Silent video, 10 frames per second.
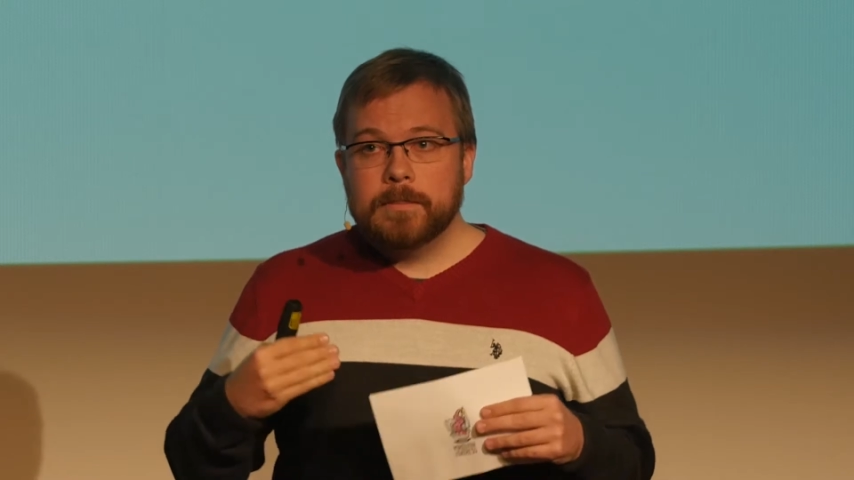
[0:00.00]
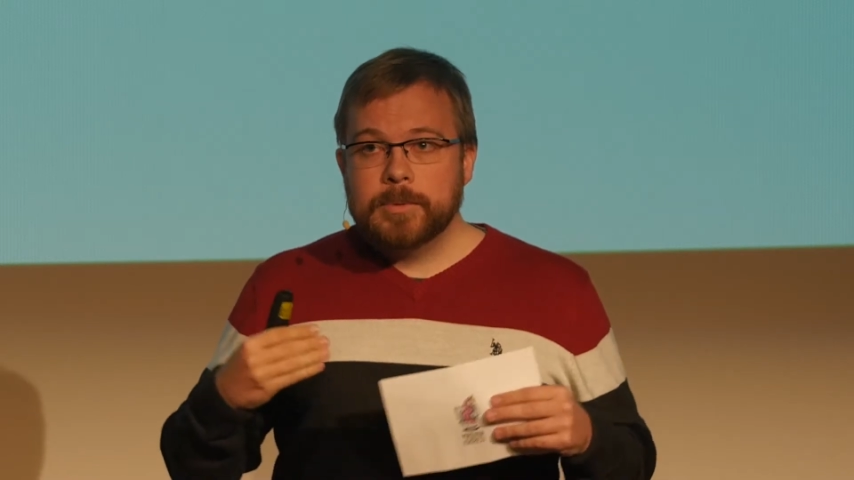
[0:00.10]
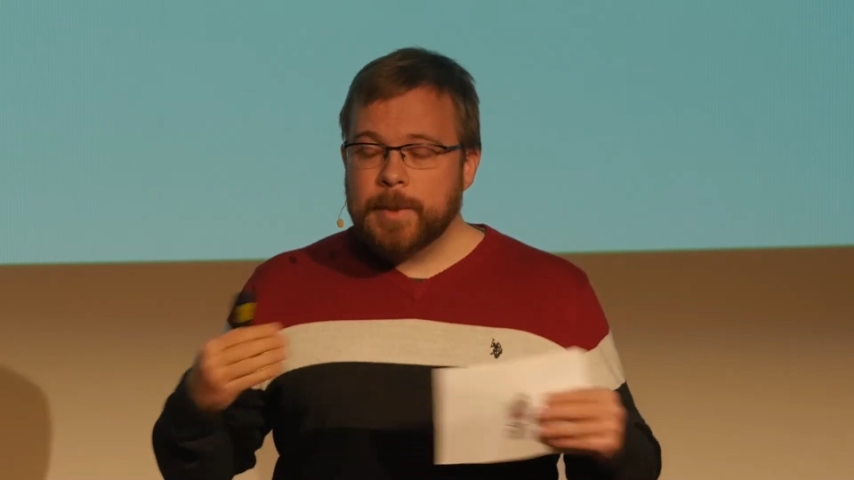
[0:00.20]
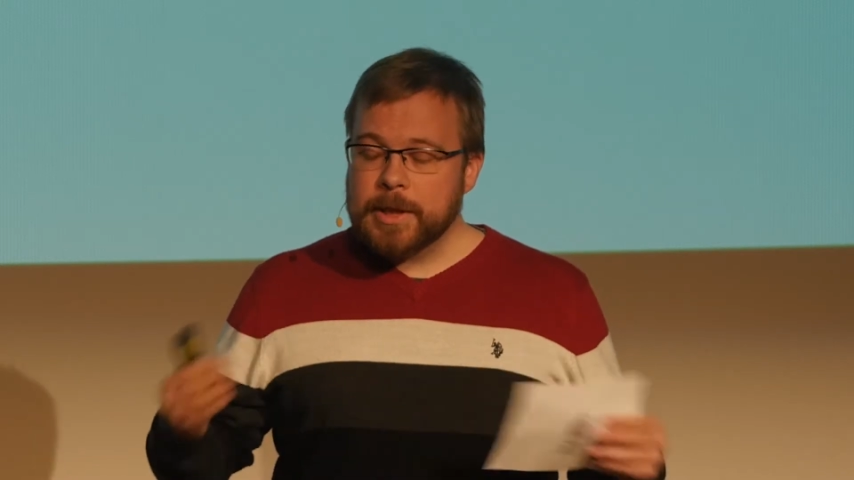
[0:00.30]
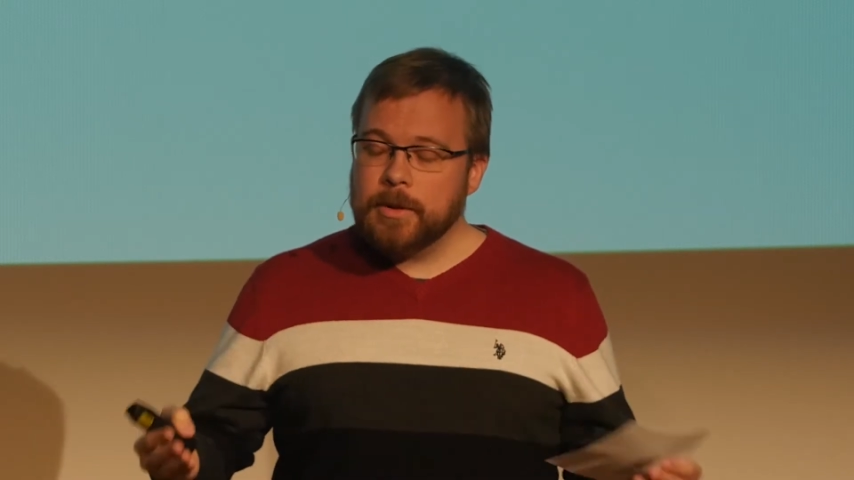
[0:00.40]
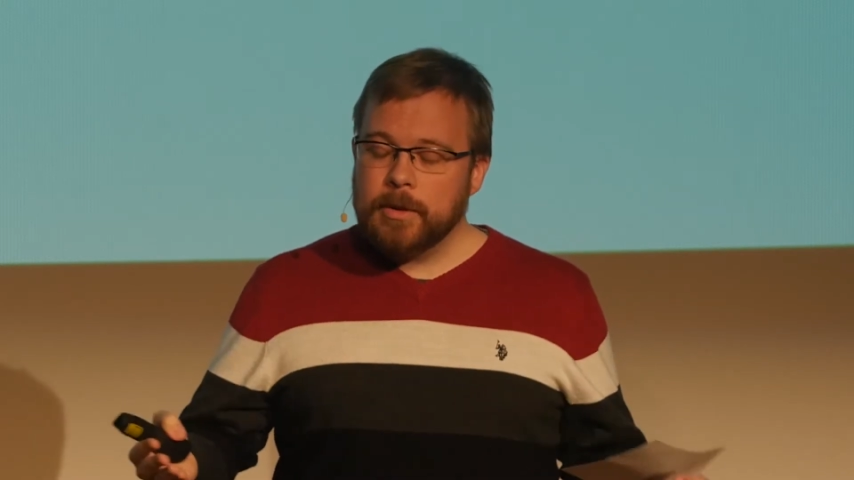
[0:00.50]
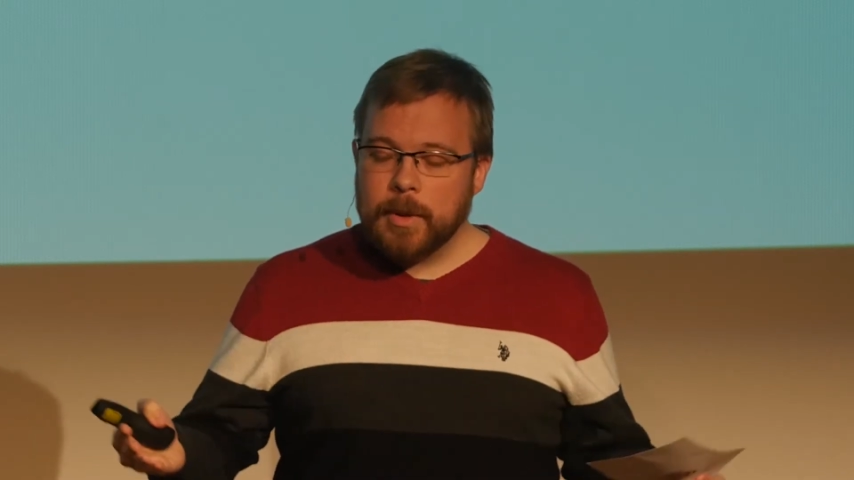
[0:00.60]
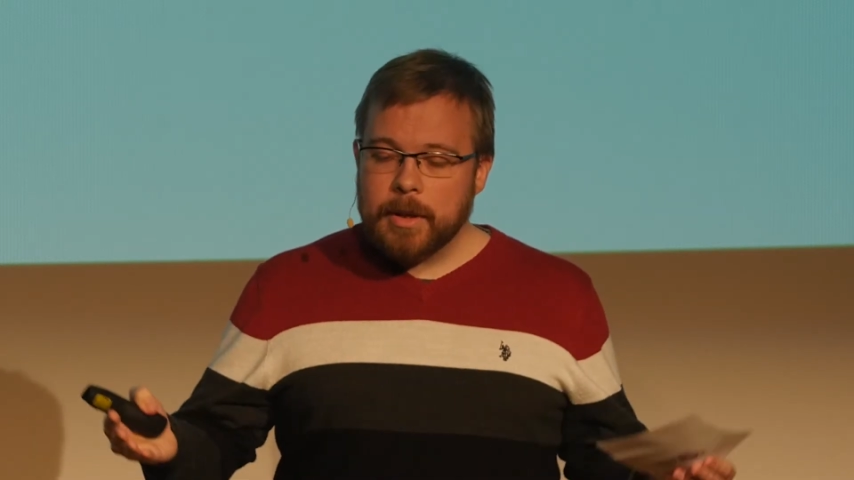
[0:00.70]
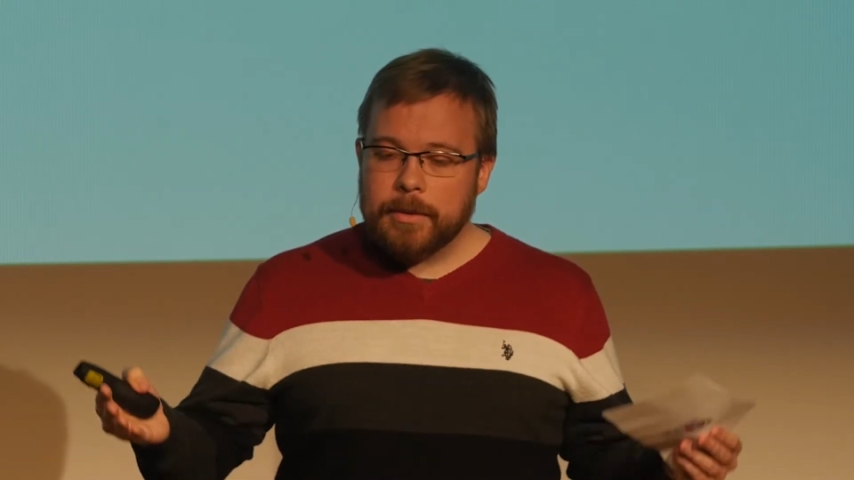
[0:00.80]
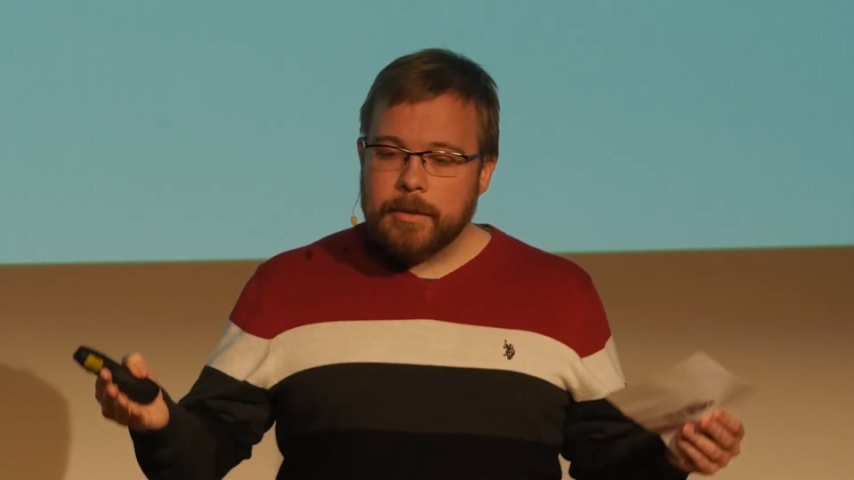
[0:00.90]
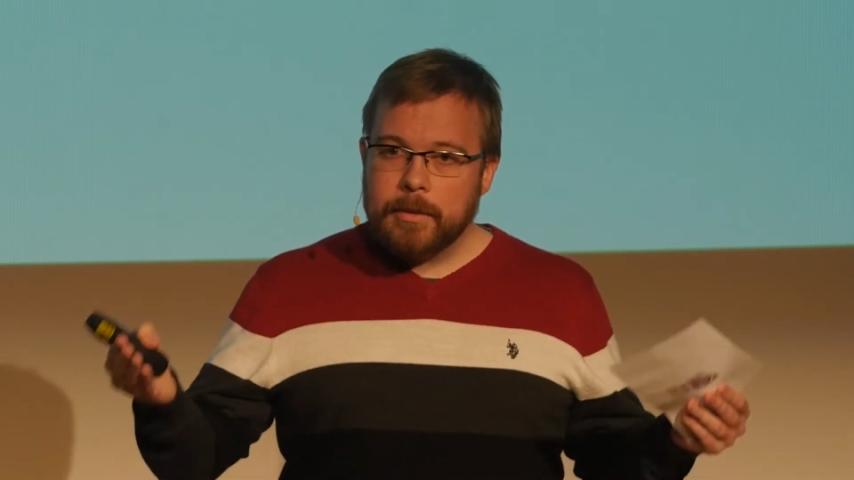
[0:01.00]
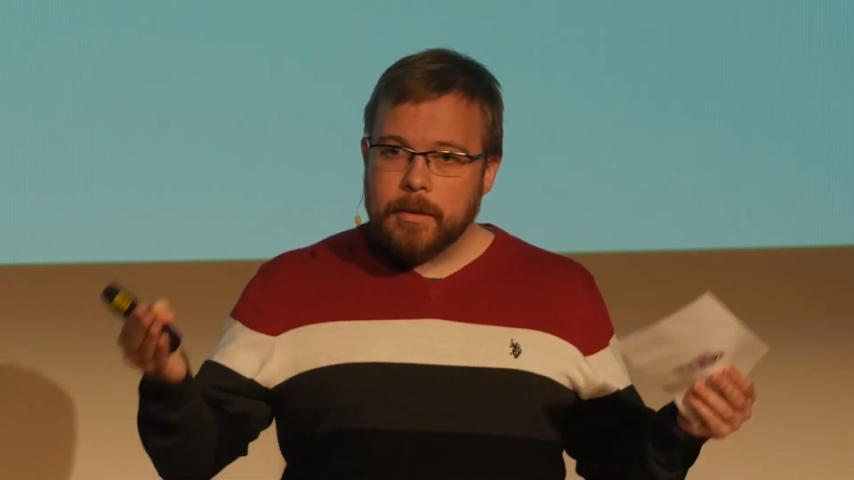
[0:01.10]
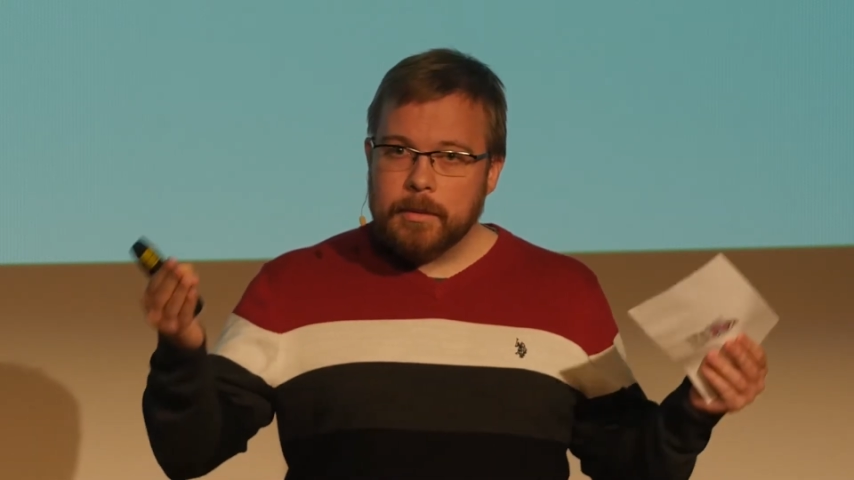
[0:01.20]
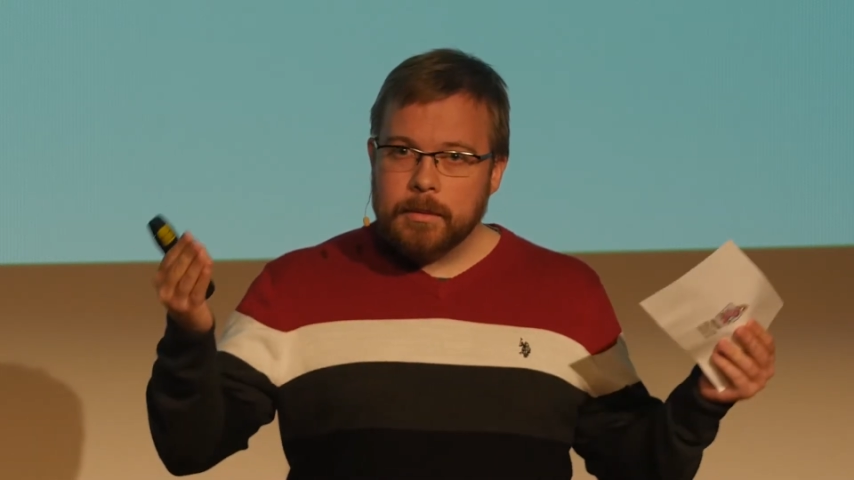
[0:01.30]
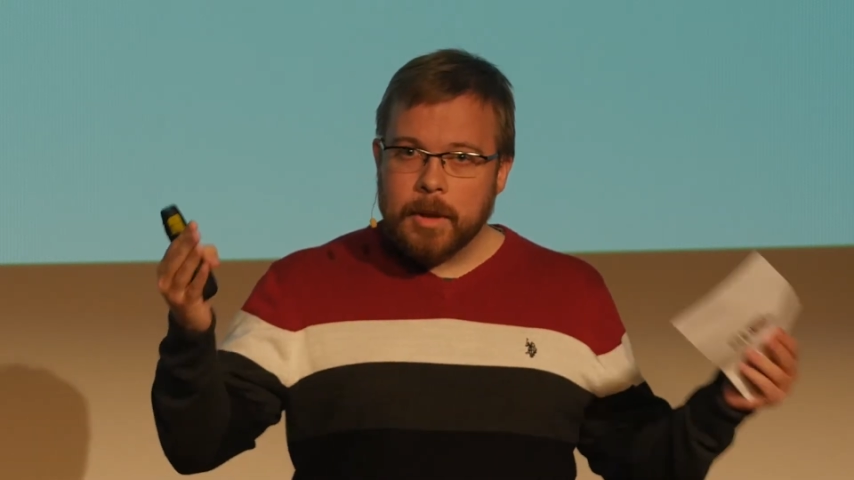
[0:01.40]
especially with
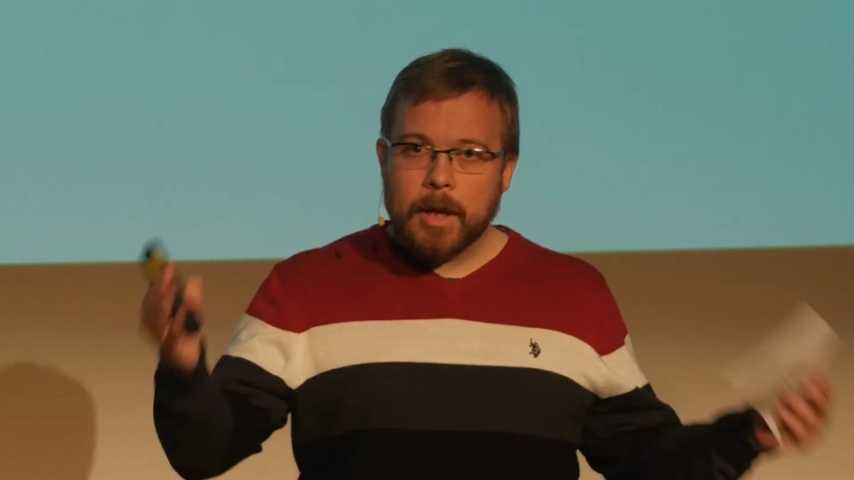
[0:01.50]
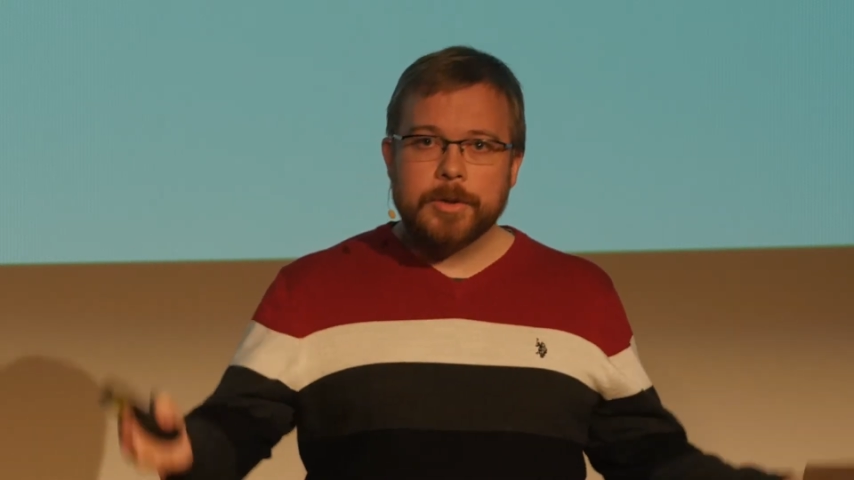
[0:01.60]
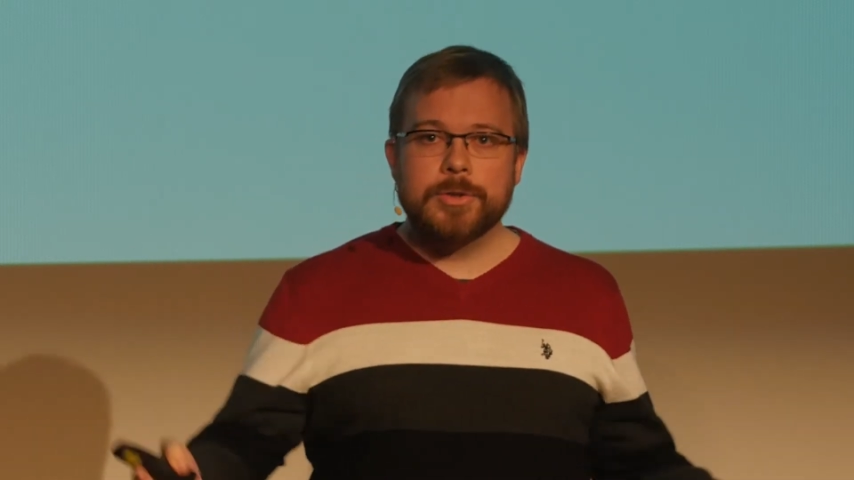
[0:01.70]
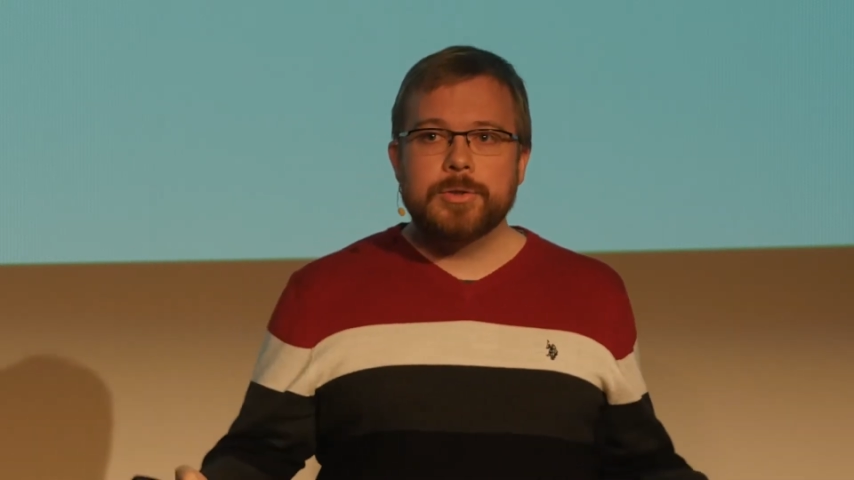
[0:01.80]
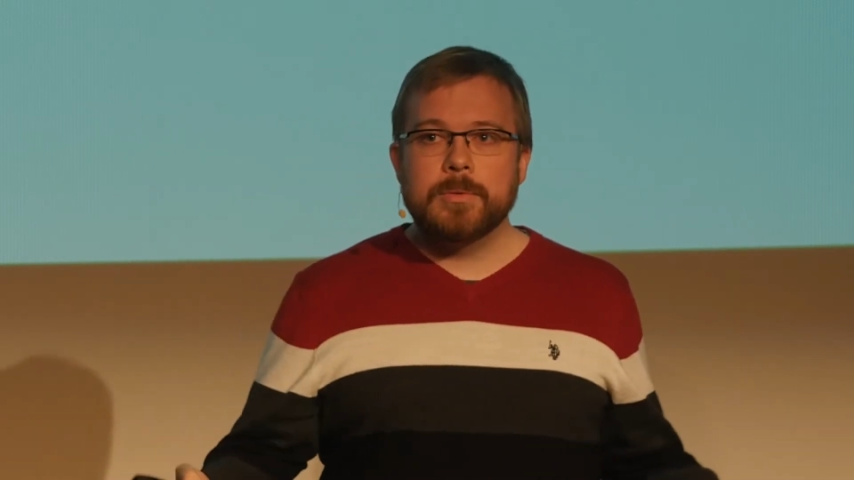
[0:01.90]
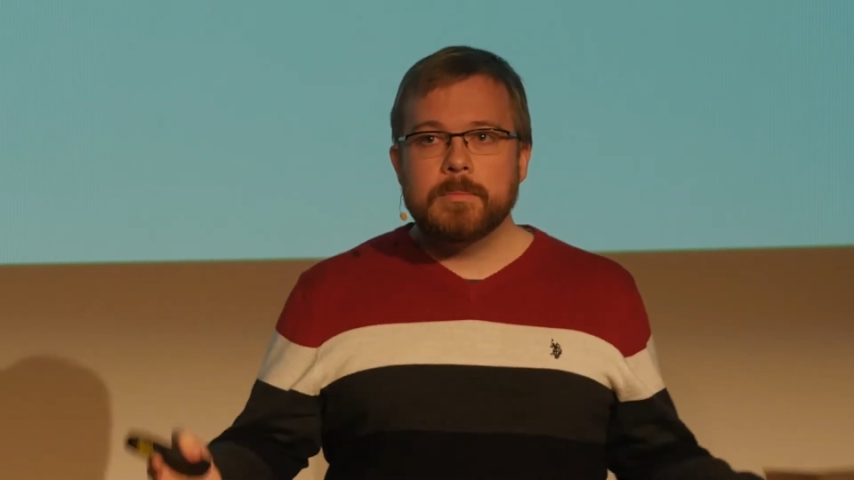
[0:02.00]
large